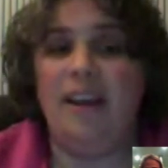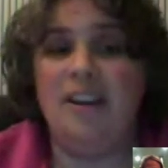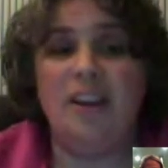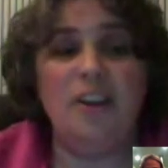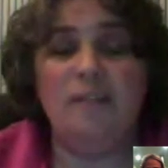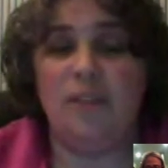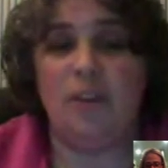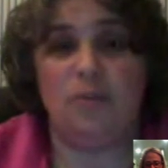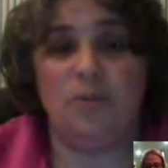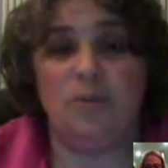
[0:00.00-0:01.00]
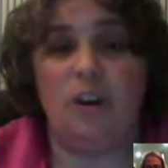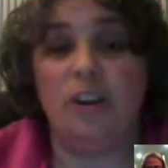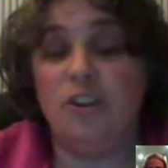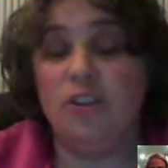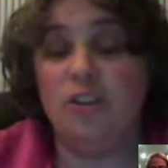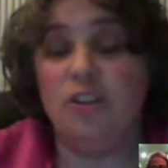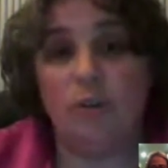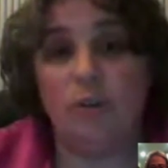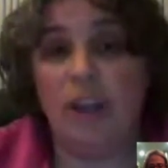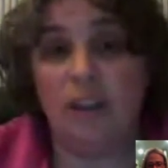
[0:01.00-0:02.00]
And none of those are
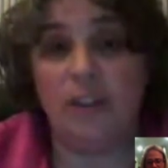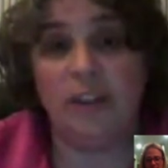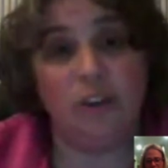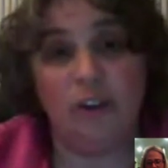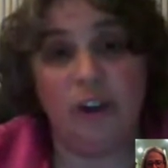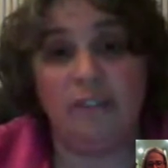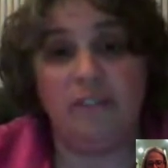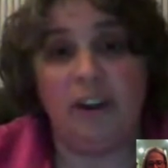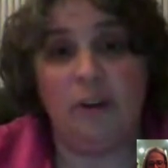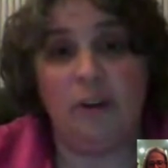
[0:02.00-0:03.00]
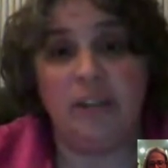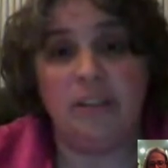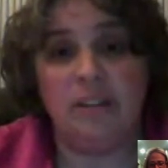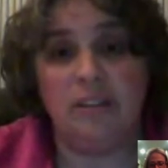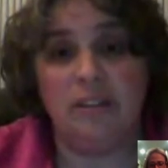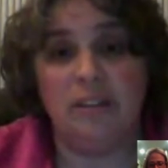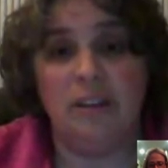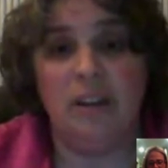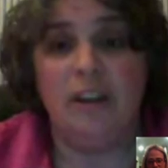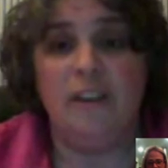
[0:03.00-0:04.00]
conducive to a healthy learning environment.
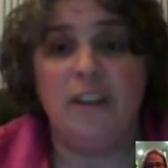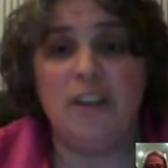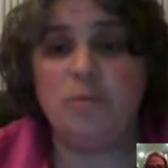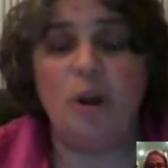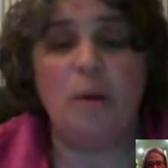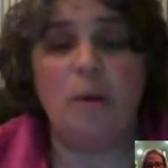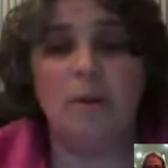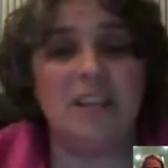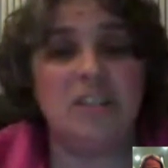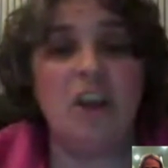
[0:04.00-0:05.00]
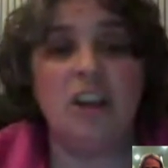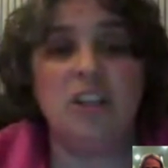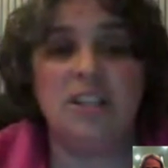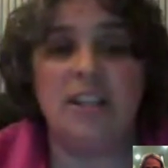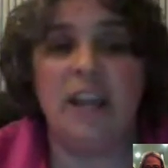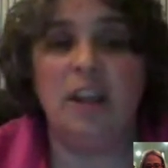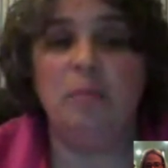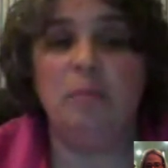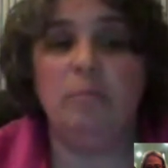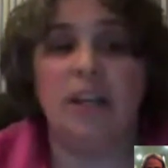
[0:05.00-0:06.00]
This problem is not just
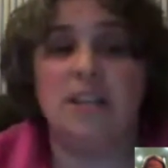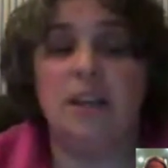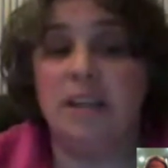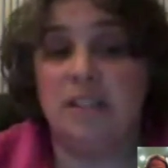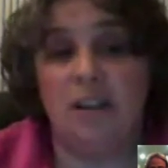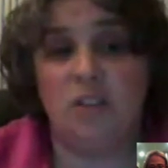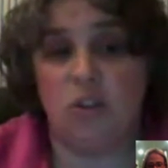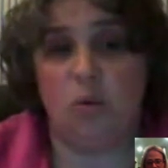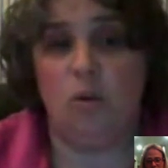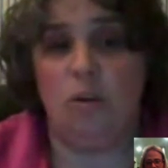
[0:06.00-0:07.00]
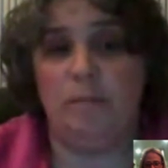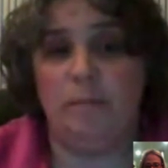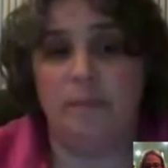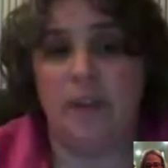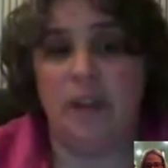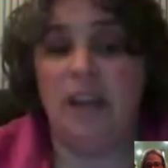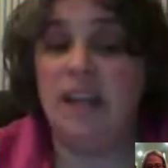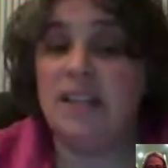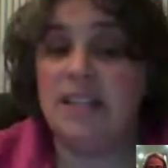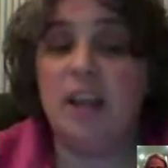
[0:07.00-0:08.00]
taking place in my son's school.
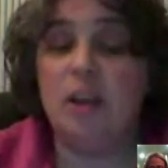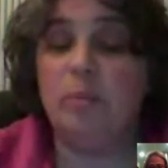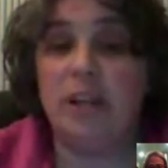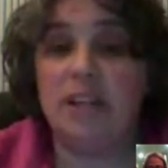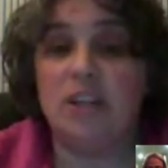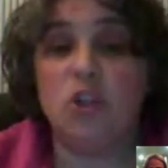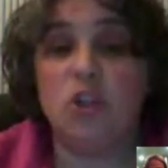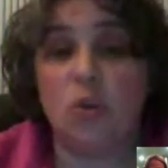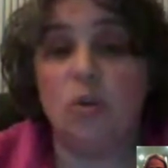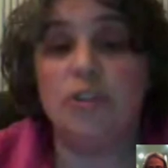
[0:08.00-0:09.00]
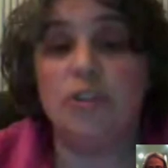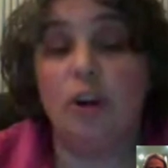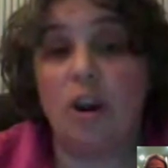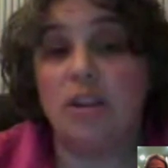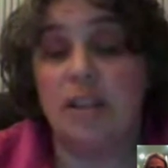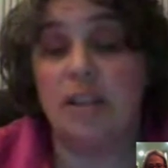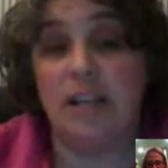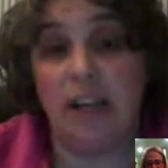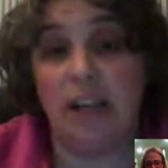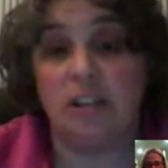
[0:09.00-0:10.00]
It's taking place in schools across the
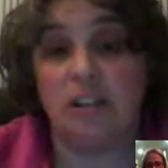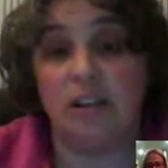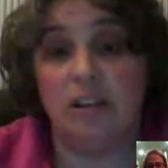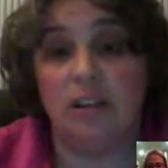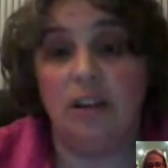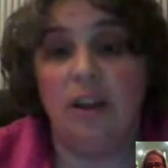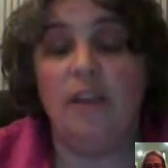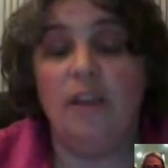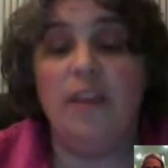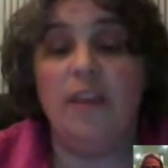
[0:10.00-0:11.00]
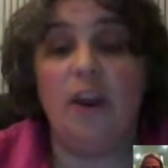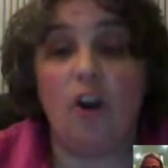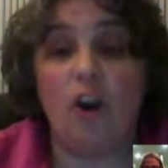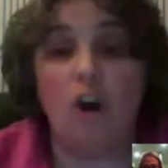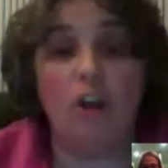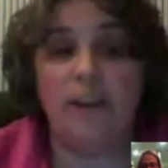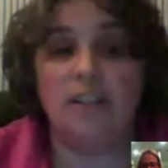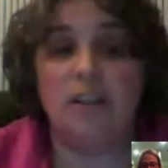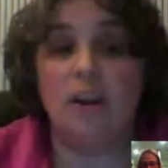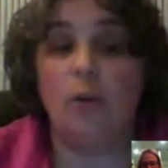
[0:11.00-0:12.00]
nation. They are all
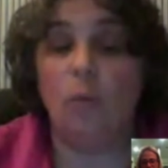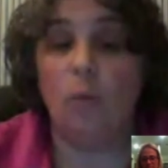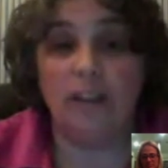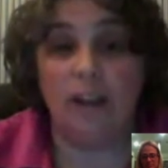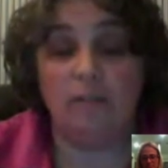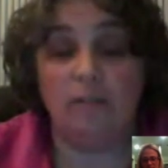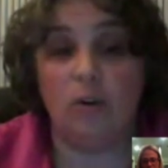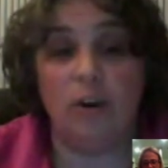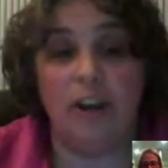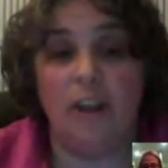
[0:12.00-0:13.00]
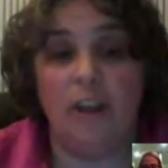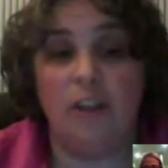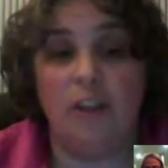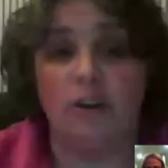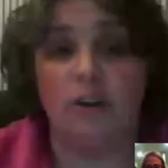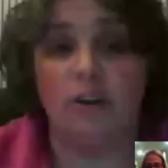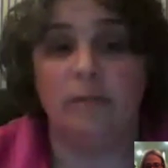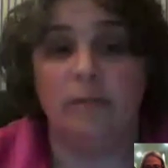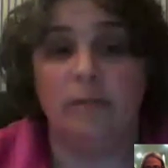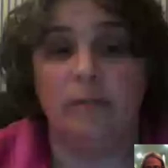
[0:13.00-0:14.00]
affected on one level or another.
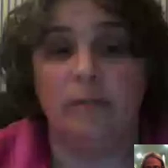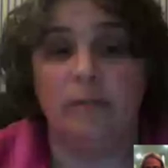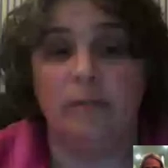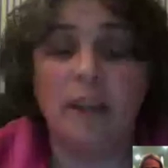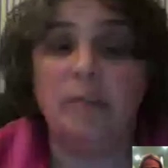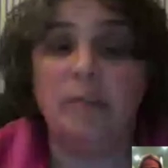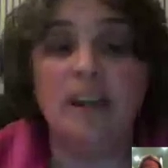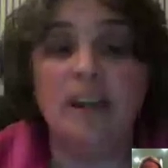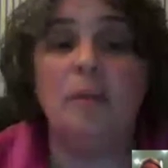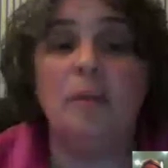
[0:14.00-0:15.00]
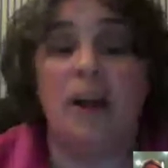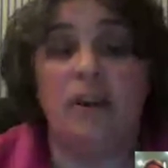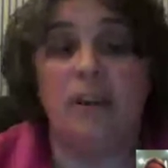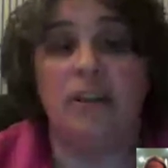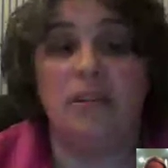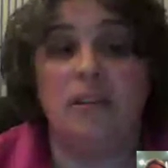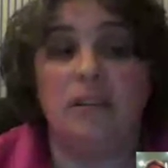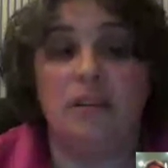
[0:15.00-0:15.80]
So what can be done about it?